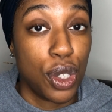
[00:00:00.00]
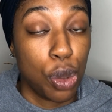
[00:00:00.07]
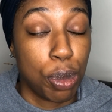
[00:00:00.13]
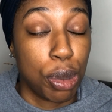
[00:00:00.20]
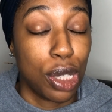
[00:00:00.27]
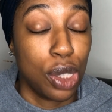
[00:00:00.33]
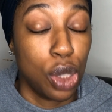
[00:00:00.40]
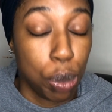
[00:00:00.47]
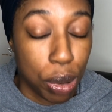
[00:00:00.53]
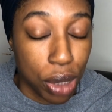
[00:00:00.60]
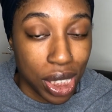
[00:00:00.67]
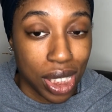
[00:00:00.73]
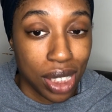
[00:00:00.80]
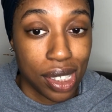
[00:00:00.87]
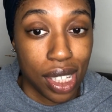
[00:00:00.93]
super duper
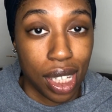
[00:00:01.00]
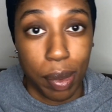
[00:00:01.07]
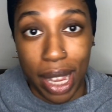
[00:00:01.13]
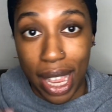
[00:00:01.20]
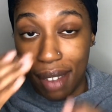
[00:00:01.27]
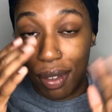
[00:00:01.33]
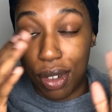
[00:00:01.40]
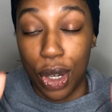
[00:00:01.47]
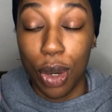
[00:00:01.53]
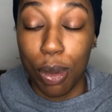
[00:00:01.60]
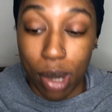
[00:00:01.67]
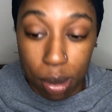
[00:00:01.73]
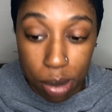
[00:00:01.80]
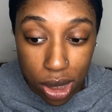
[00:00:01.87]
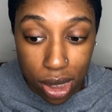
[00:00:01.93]
clear skin where I have no
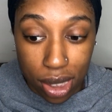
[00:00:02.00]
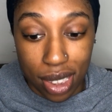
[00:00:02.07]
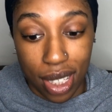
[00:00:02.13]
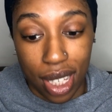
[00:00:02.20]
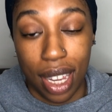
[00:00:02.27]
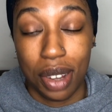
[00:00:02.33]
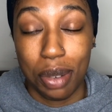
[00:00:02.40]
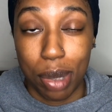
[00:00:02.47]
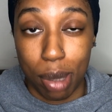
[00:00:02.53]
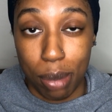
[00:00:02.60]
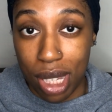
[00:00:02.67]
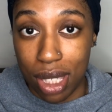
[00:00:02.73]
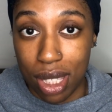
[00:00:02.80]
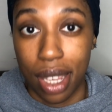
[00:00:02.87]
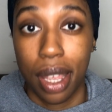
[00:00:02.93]
blemishes, and that would be
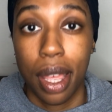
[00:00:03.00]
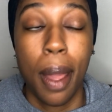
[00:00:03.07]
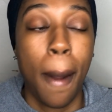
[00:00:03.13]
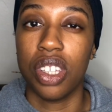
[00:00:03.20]
amazing.